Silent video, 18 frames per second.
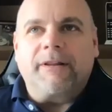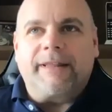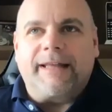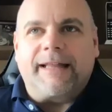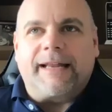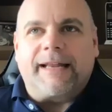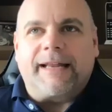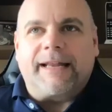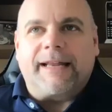the
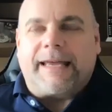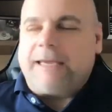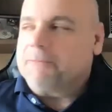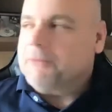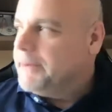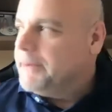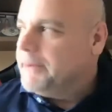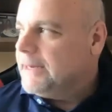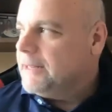one thing that I
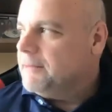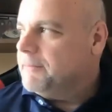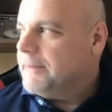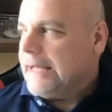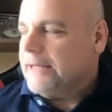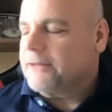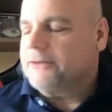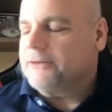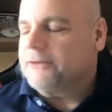keep
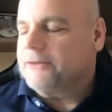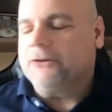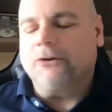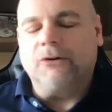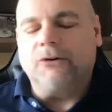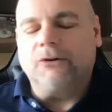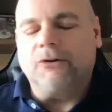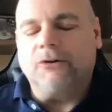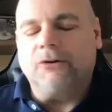repeating back
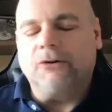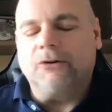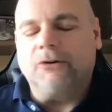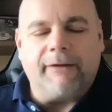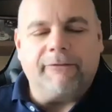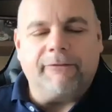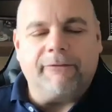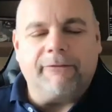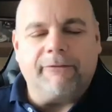to is
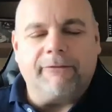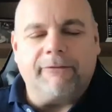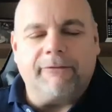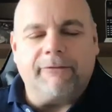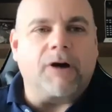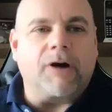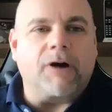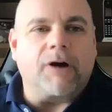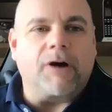I've cleaned my
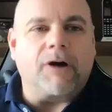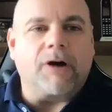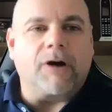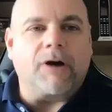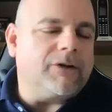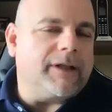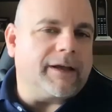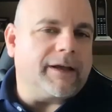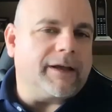garage
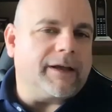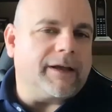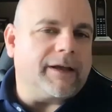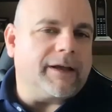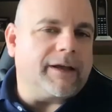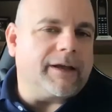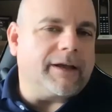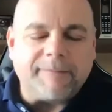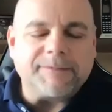out like
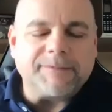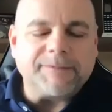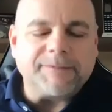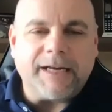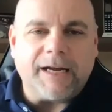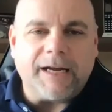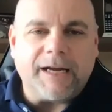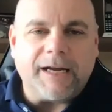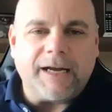5
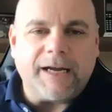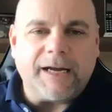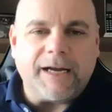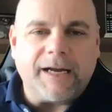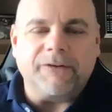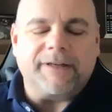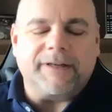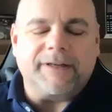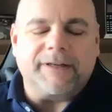times now.
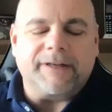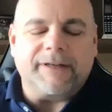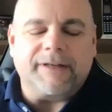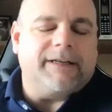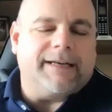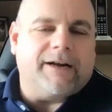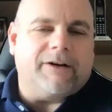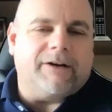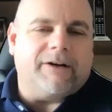I don't think I've
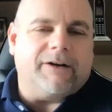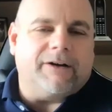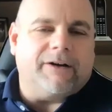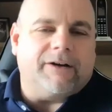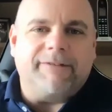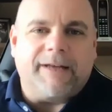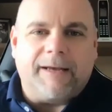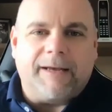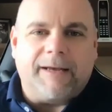cleaned it out
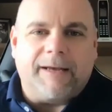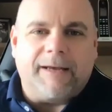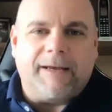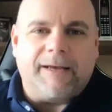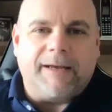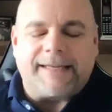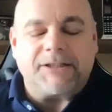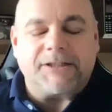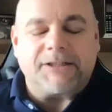5 times in the
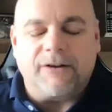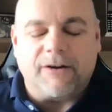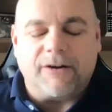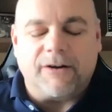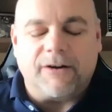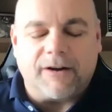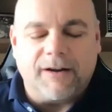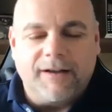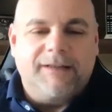last
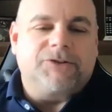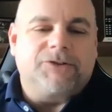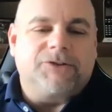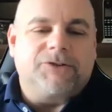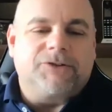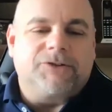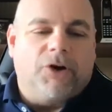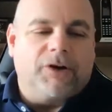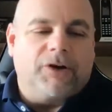year.
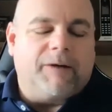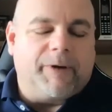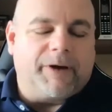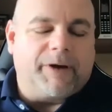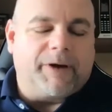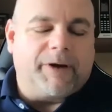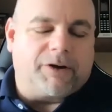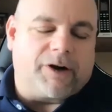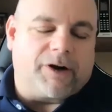So
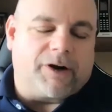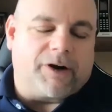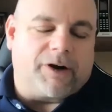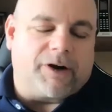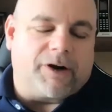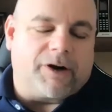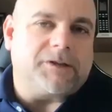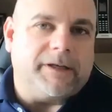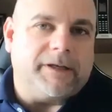now my garage
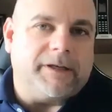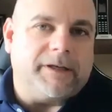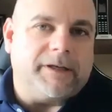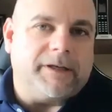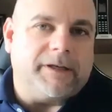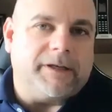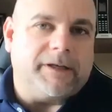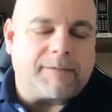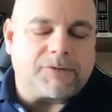
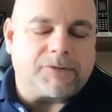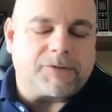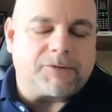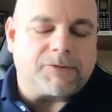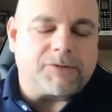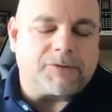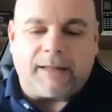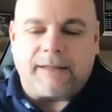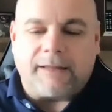is
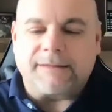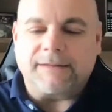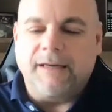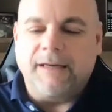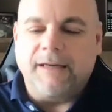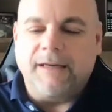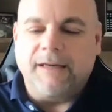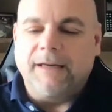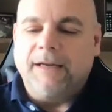absolutely
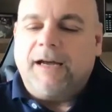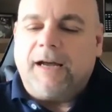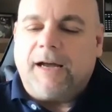spotless.